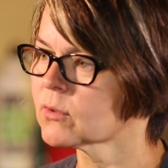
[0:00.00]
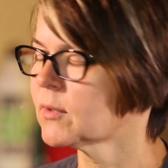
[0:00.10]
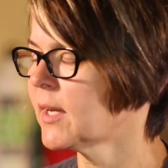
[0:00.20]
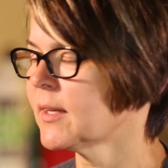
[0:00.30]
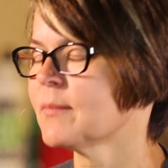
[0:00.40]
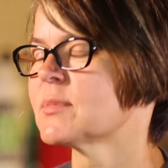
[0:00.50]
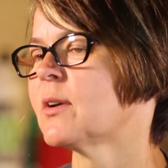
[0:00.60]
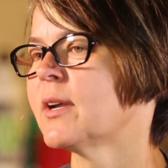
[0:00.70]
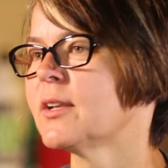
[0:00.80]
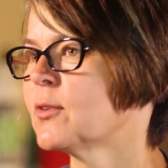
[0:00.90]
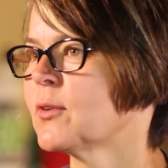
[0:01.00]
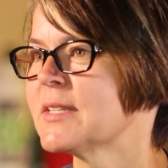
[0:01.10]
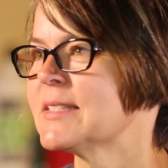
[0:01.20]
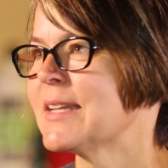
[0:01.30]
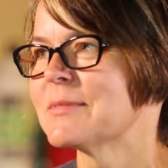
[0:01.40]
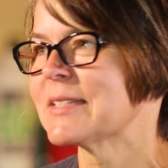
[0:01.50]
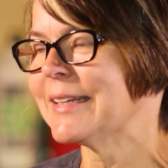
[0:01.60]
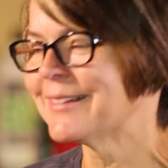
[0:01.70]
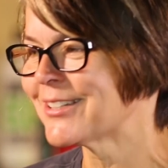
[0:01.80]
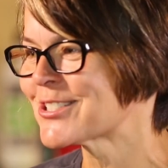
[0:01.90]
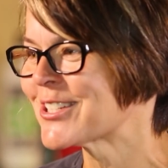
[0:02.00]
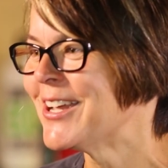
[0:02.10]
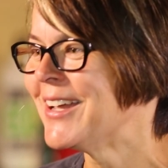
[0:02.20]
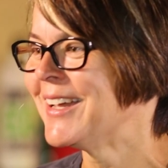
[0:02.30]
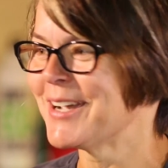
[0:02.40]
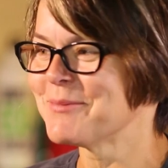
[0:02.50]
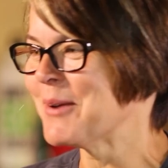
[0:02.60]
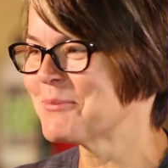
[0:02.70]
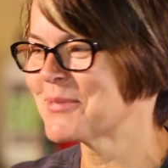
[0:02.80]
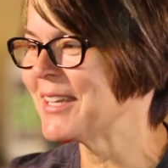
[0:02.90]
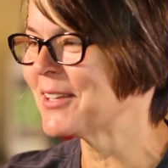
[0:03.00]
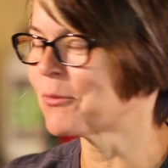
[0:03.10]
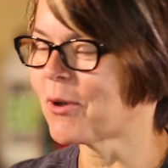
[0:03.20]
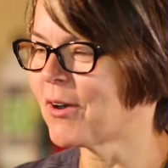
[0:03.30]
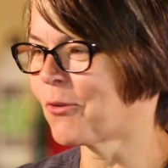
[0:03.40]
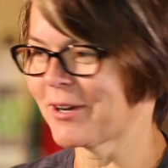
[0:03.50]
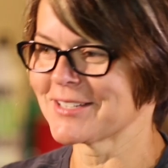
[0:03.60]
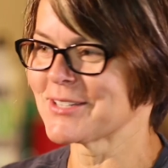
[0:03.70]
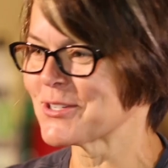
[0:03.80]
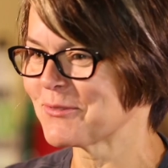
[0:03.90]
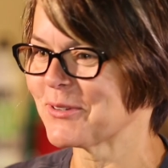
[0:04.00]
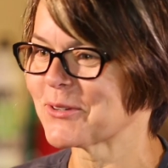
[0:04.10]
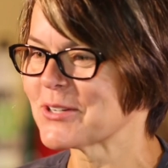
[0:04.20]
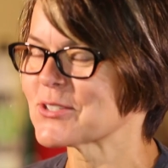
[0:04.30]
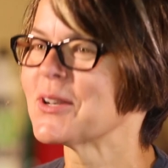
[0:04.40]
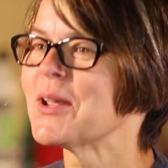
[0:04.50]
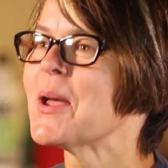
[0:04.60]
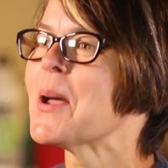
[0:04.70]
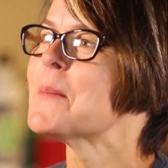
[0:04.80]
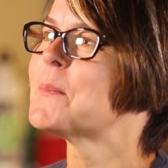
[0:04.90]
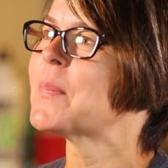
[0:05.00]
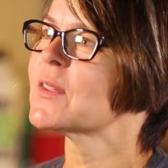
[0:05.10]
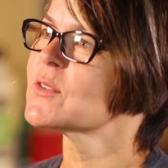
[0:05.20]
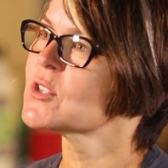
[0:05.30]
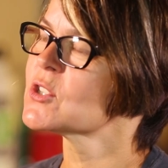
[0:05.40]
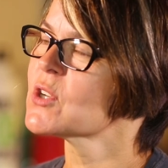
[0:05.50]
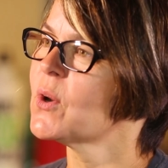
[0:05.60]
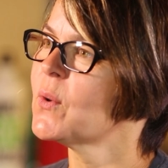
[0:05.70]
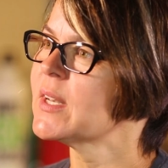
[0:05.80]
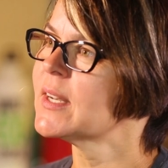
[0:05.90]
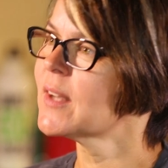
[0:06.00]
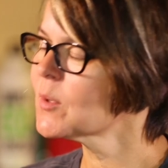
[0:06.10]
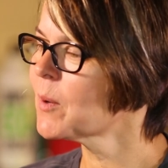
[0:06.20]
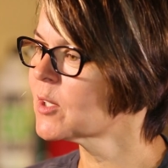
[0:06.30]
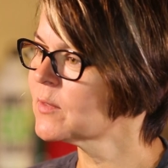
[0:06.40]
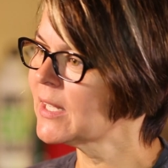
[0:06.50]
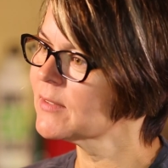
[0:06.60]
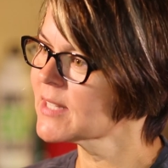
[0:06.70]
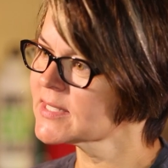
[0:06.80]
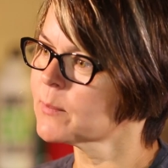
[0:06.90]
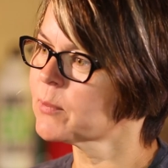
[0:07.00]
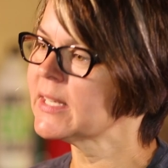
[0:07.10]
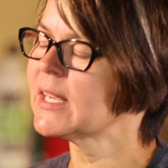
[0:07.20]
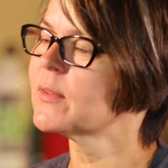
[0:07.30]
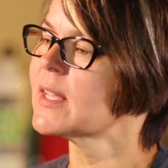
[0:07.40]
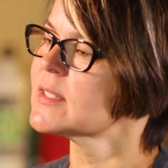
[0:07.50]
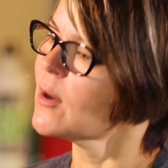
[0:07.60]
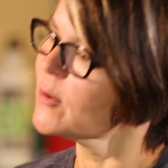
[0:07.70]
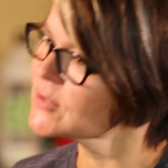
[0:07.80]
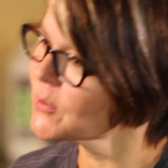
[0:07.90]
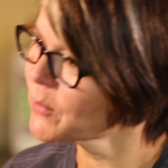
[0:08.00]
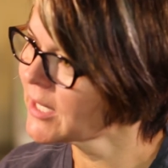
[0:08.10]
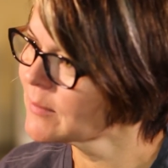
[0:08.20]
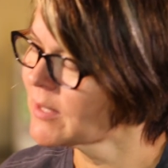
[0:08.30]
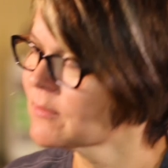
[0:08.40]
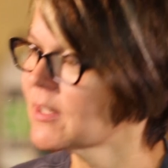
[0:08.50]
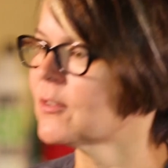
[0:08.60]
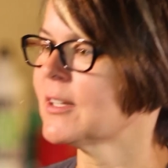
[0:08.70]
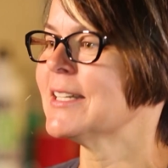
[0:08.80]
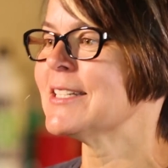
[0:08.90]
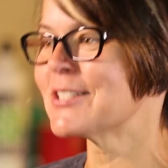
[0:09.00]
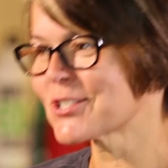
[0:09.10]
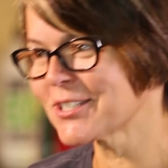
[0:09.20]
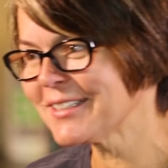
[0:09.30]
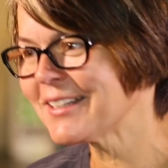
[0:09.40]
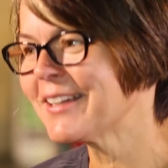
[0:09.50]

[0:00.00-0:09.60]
or I'm sorry, I don't know these names in English. I'm saying the wrong organization, federation. But there's a show in another part of Latvia that's up right now, and that's also working in my favor. In addition,